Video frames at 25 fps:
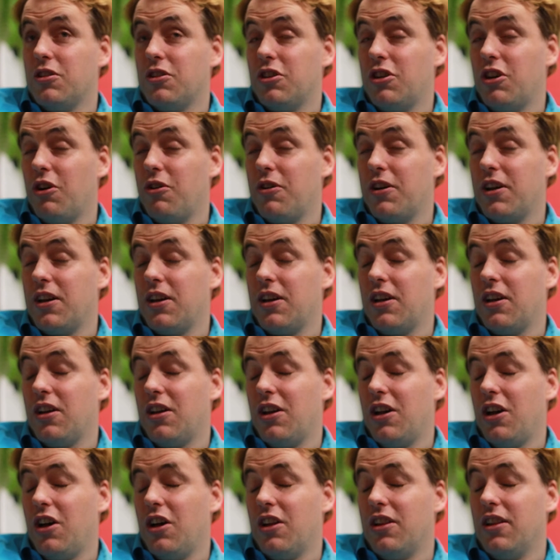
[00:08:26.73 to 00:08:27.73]
going
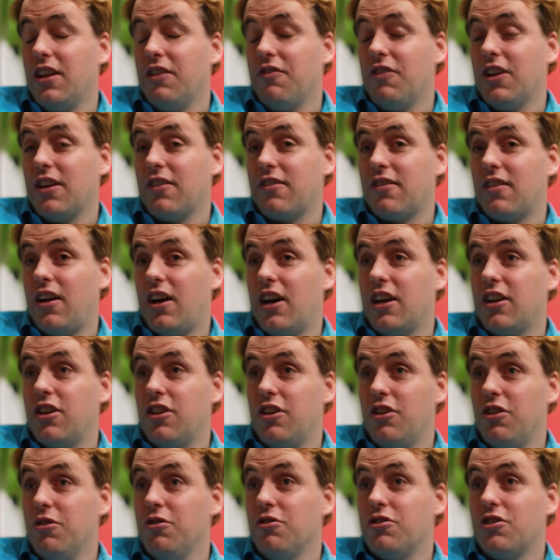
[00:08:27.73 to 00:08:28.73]
uh, leaving aside
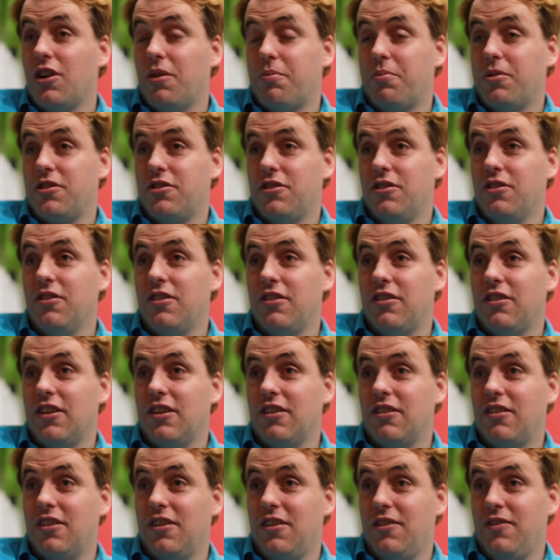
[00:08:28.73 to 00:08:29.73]
huge
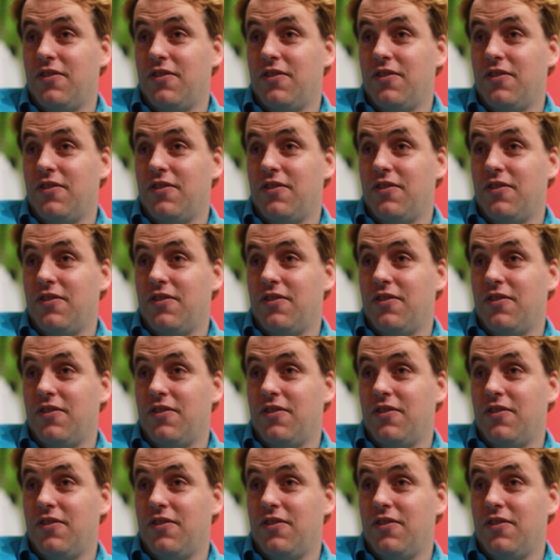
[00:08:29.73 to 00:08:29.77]
opportunities.